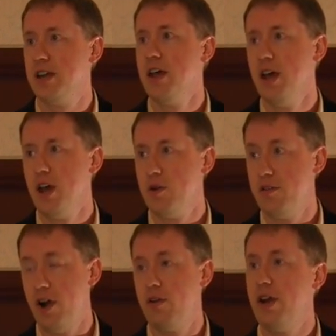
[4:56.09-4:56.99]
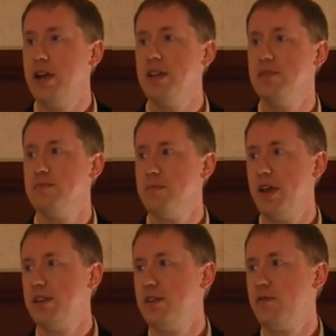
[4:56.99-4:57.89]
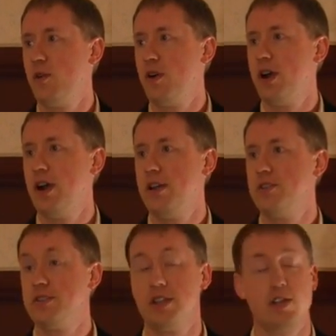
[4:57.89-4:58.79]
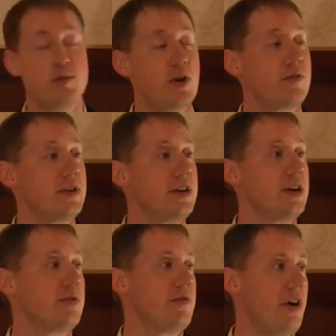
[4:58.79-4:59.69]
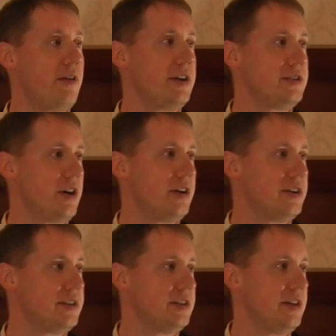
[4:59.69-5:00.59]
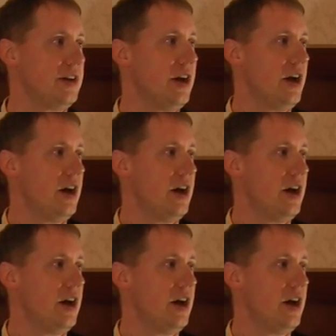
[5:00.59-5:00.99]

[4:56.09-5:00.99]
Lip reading: And we've already been there for just a little bit over a year, and we've already started to see